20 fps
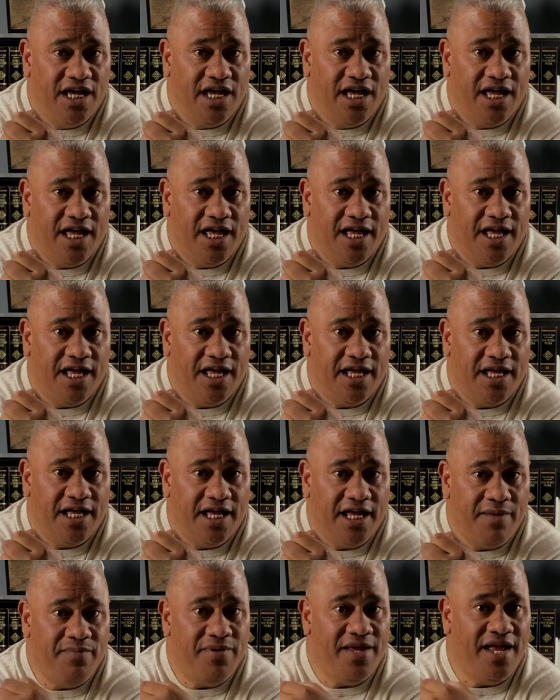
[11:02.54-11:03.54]

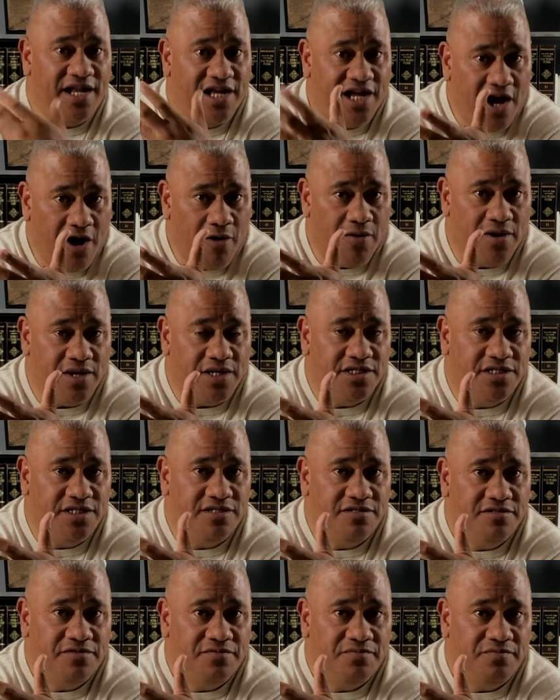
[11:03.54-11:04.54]
and be encouraged,
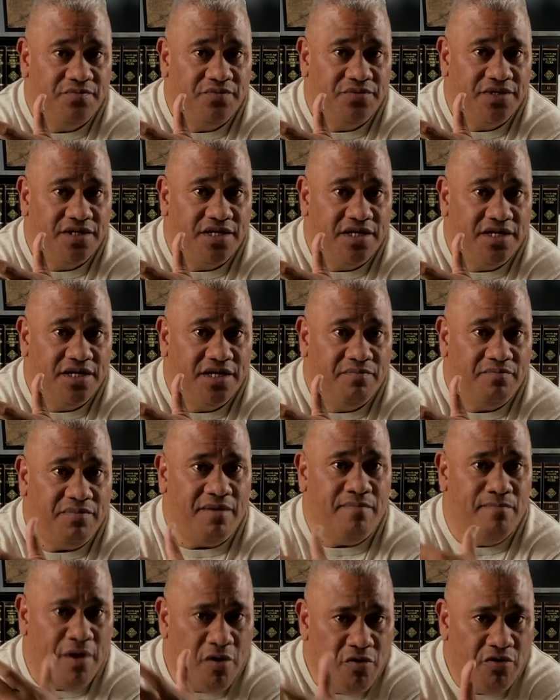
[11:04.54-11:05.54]

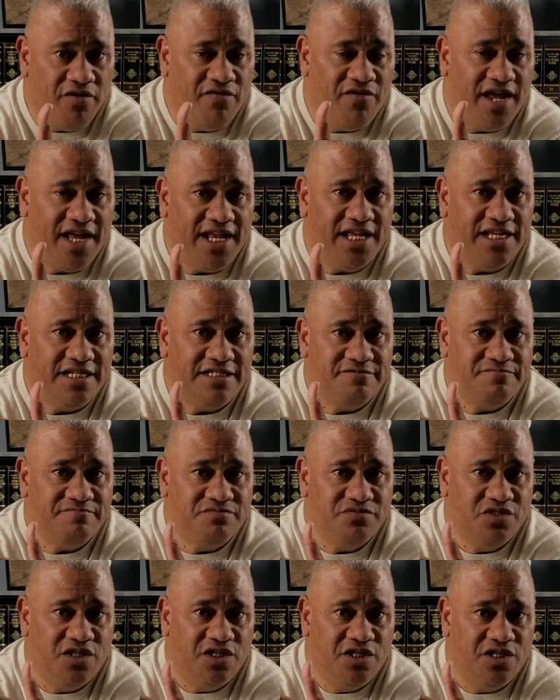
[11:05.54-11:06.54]
be motivated
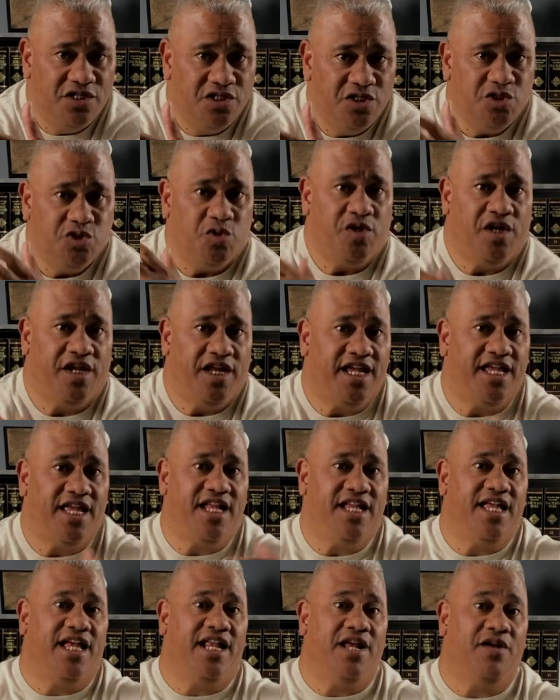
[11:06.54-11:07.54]
so that they
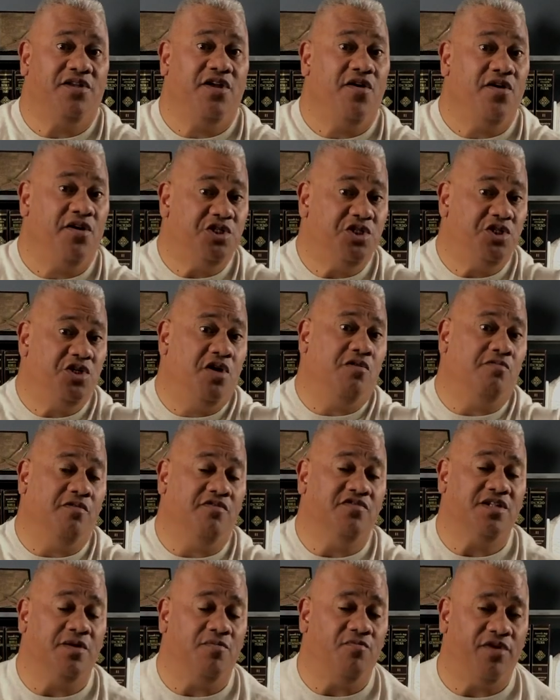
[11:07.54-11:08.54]
can get out there and share it
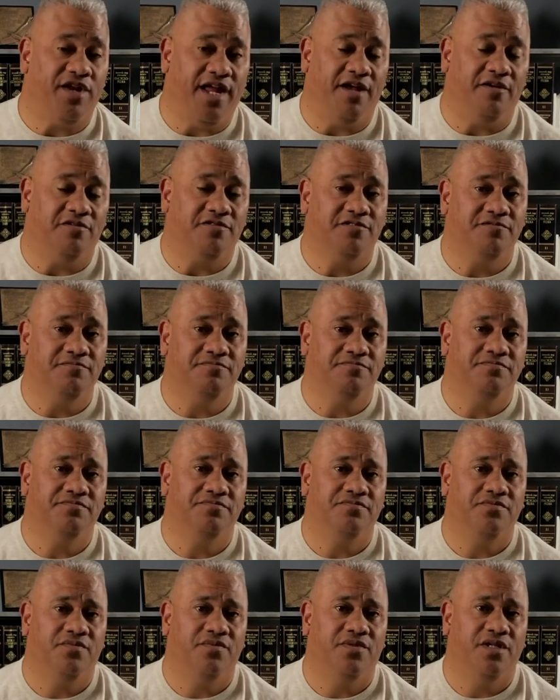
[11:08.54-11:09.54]
with someone else.
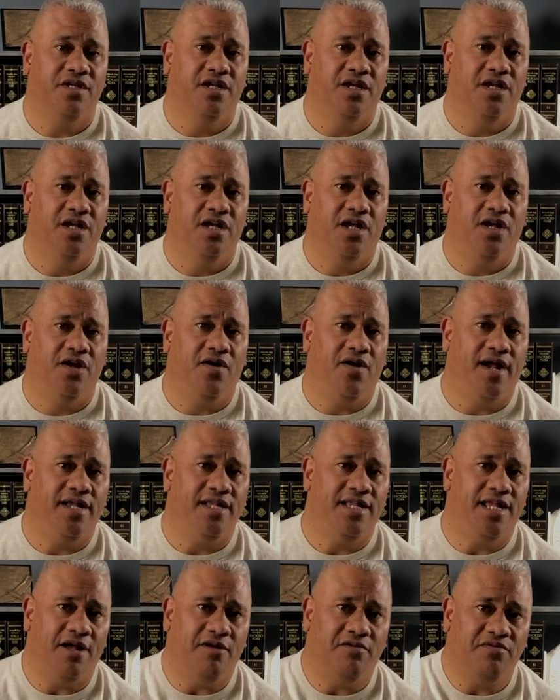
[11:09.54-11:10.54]
All
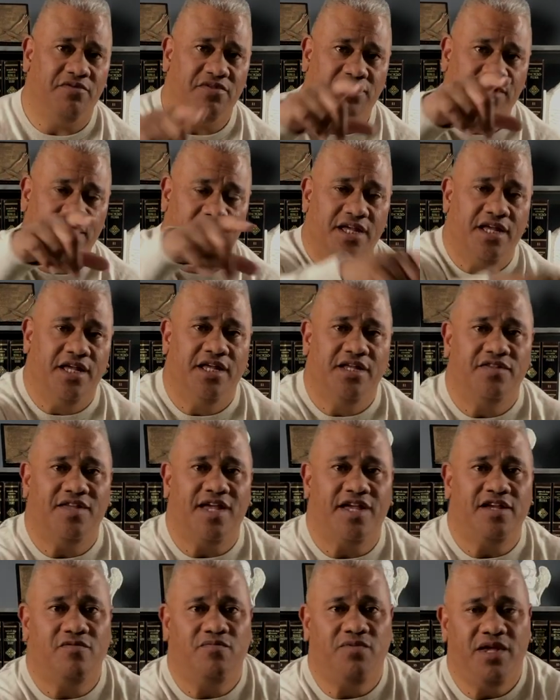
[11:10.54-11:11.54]
right, now,
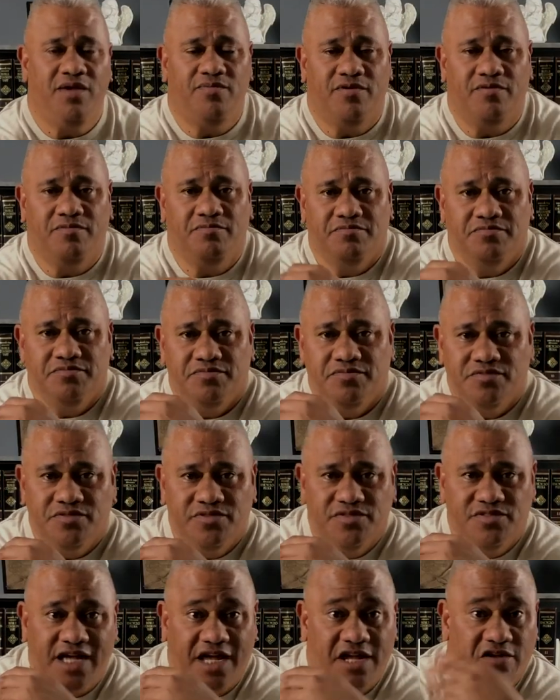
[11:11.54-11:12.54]
thank you, people.
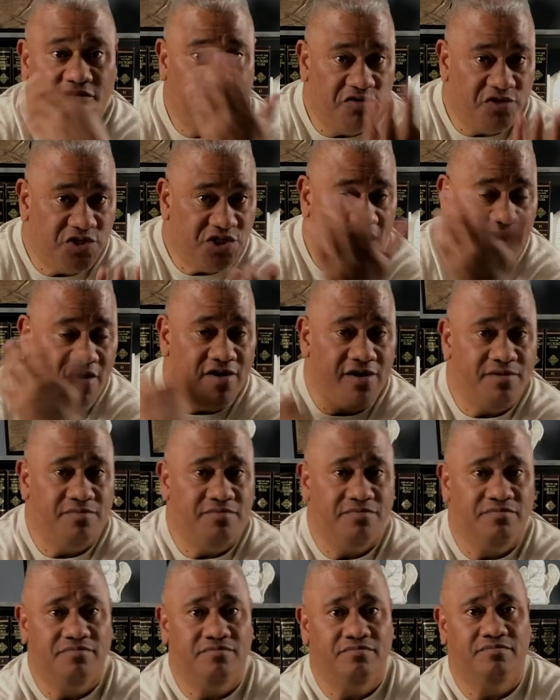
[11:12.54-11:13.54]
Thank you for sharing
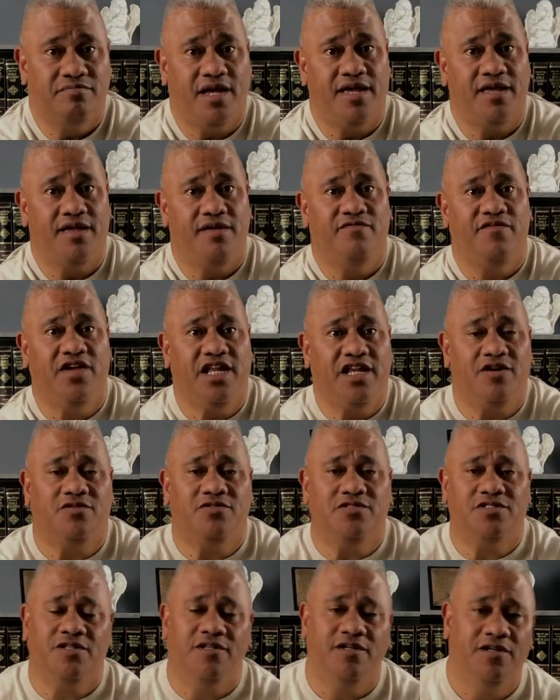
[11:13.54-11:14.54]
my
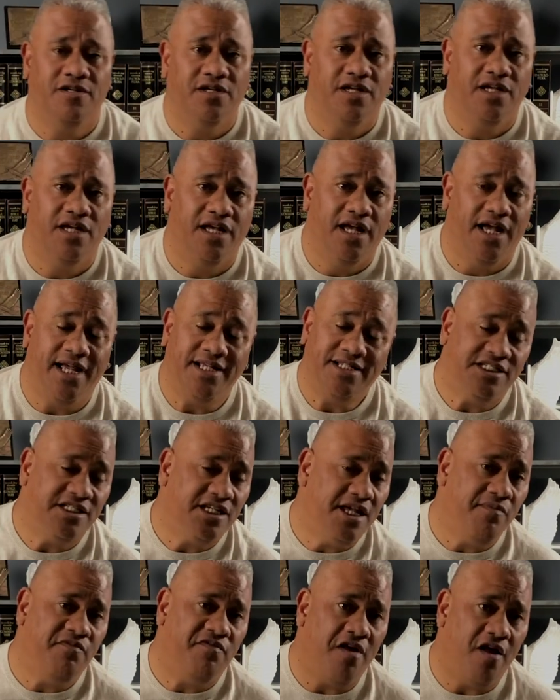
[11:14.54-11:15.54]
videos. And
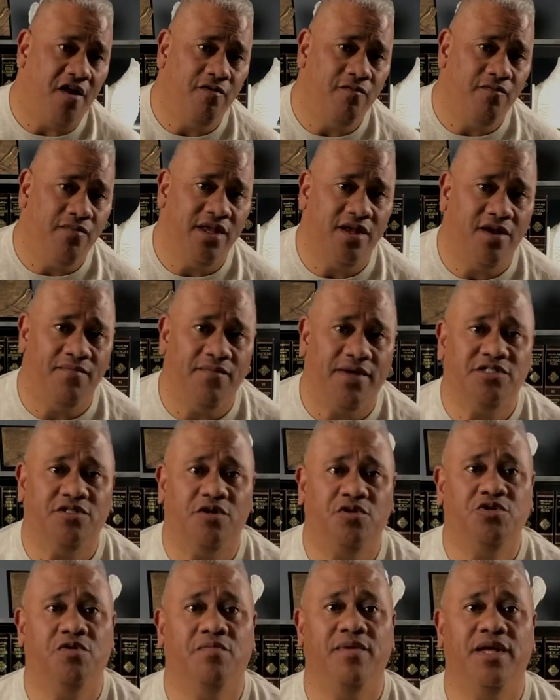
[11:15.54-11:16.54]
just keep following me on my
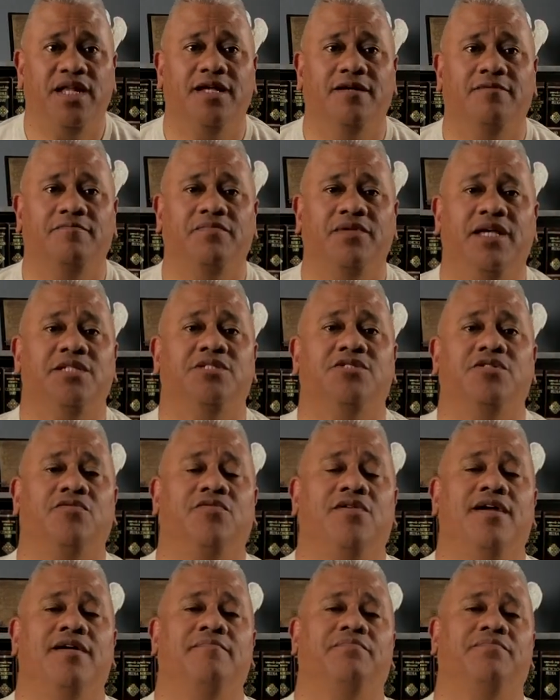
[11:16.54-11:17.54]
social media,
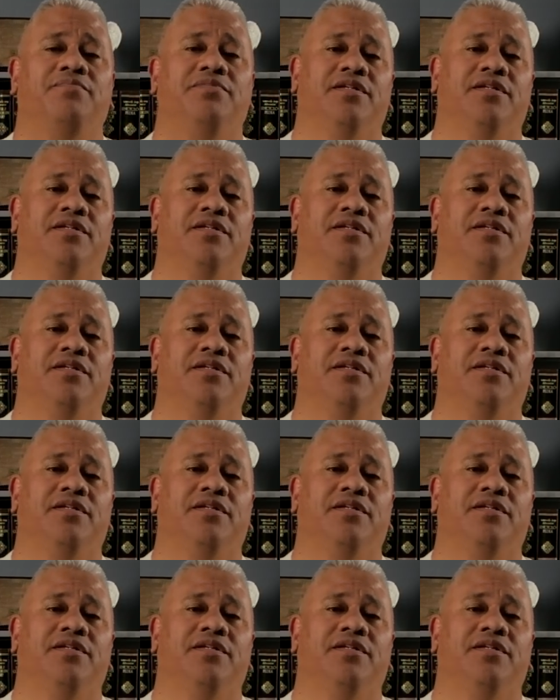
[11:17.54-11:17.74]
Instagram,